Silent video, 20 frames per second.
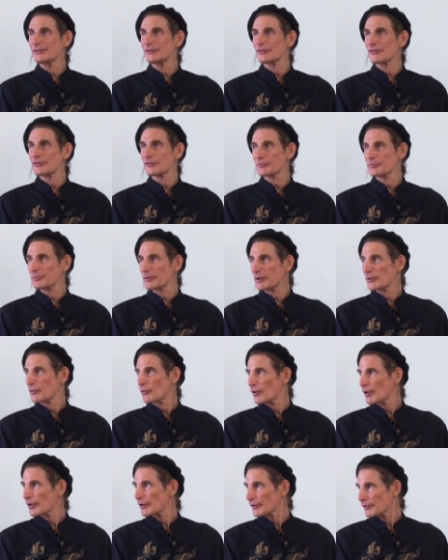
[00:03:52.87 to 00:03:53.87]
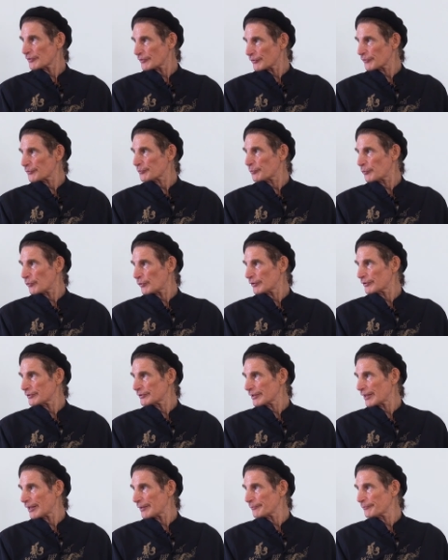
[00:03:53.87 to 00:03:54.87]
to the spring water at this point in
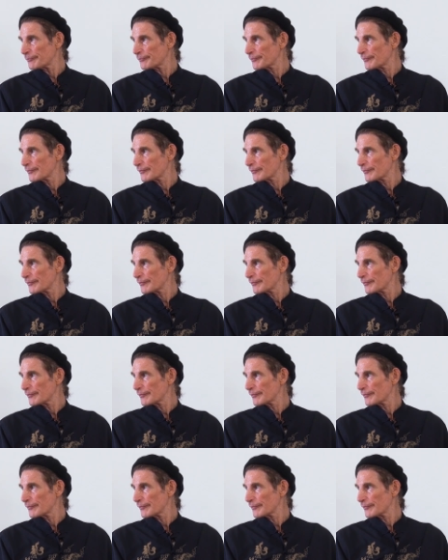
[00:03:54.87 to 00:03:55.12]
time.